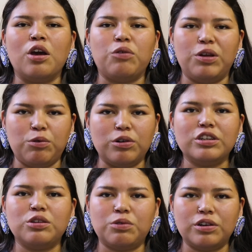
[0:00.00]
We
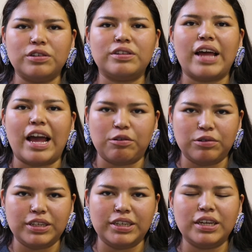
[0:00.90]
work towards
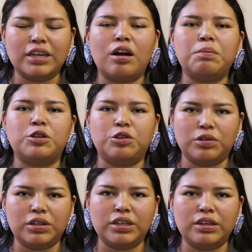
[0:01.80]
equity and
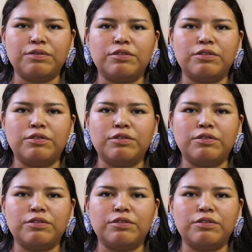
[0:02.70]
opportunity